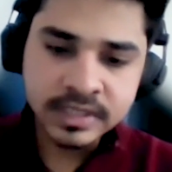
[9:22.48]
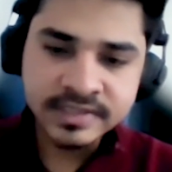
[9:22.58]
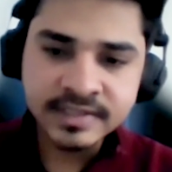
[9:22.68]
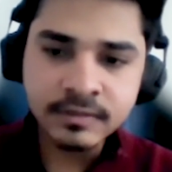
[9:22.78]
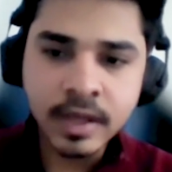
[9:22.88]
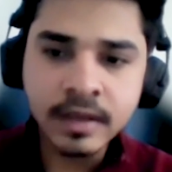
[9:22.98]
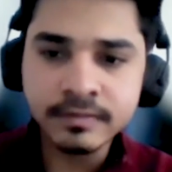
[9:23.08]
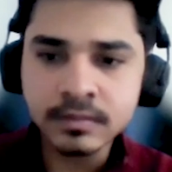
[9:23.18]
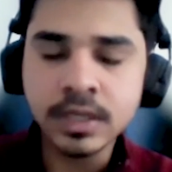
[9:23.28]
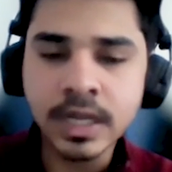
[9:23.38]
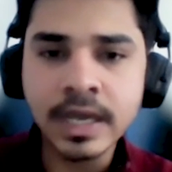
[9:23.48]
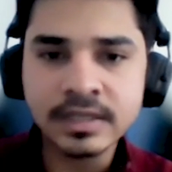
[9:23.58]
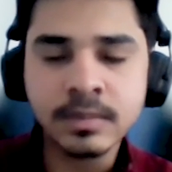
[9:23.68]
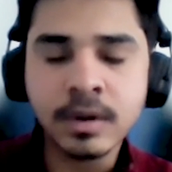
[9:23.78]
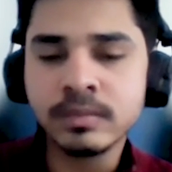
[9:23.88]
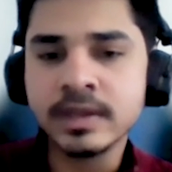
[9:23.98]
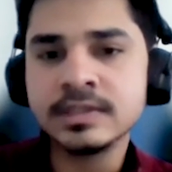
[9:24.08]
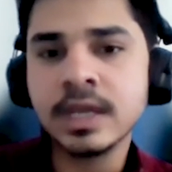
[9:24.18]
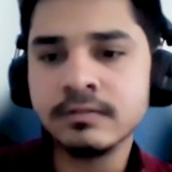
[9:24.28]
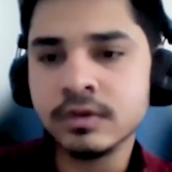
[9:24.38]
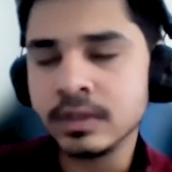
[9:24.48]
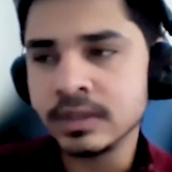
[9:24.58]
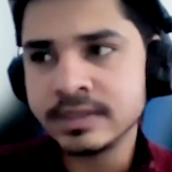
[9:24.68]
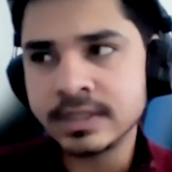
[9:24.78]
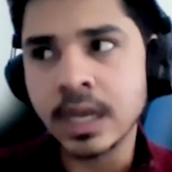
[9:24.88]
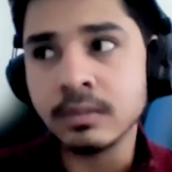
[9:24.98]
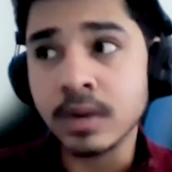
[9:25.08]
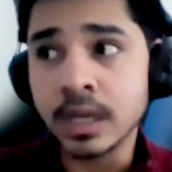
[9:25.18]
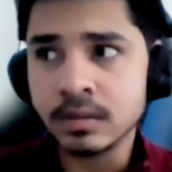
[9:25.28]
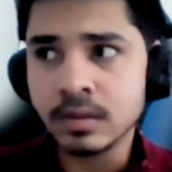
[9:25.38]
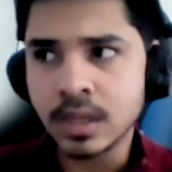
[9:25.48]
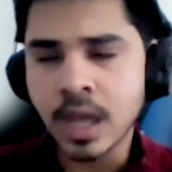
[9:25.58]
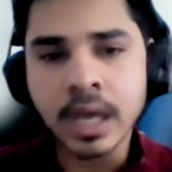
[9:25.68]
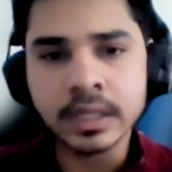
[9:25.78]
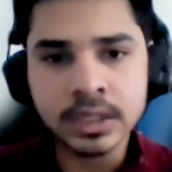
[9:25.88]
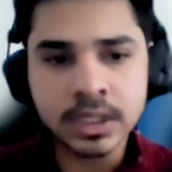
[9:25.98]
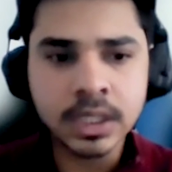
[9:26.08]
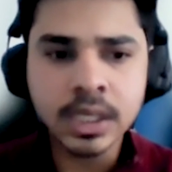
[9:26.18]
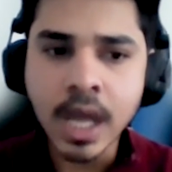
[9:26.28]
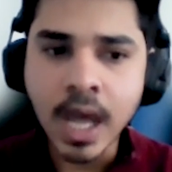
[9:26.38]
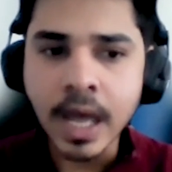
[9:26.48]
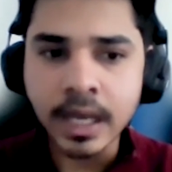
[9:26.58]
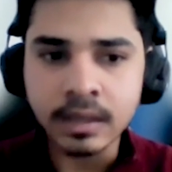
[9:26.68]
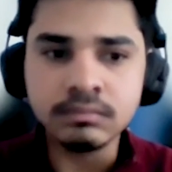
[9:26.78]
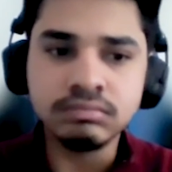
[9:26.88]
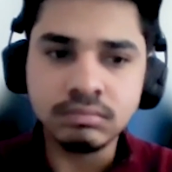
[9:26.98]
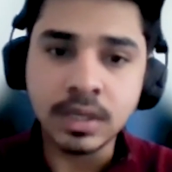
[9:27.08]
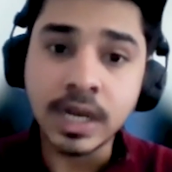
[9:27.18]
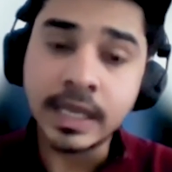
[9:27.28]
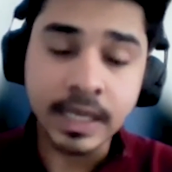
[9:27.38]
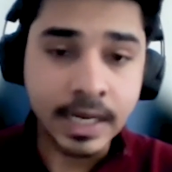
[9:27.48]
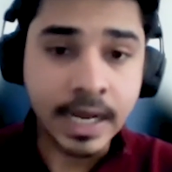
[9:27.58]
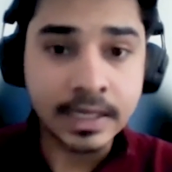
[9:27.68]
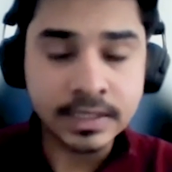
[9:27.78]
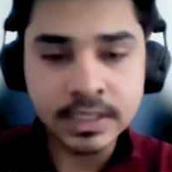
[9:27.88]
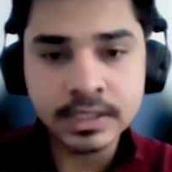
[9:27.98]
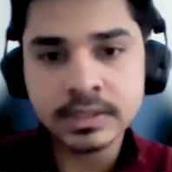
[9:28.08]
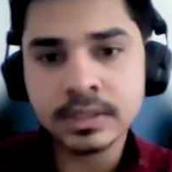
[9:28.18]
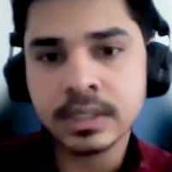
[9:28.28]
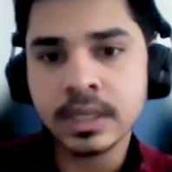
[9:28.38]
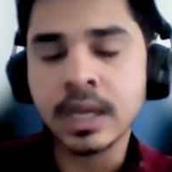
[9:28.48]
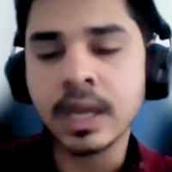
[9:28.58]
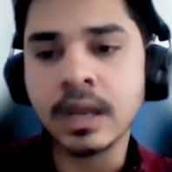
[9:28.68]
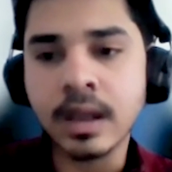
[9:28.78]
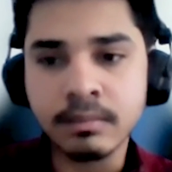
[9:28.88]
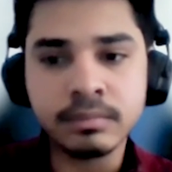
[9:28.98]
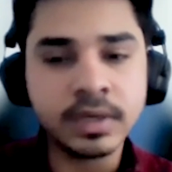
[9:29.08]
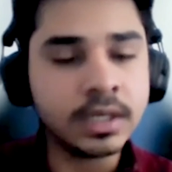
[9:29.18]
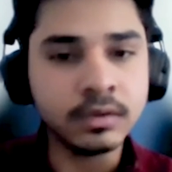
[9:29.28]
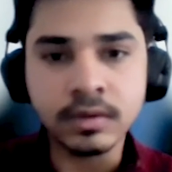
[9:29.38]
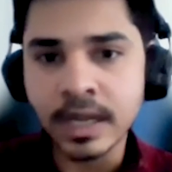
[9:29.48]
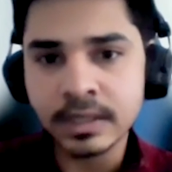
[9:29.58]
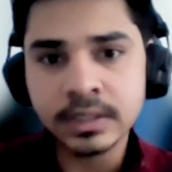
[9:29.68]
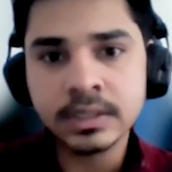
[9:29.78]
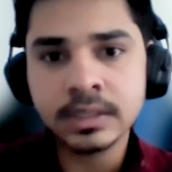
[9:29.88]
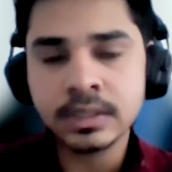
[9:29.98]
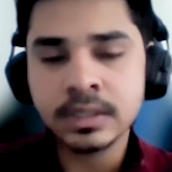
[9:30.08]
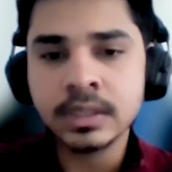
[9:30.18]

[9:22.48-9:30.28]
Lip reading: This is what I've realized about myself during this time. Like, I think I like analytics and I'm pretty good at it.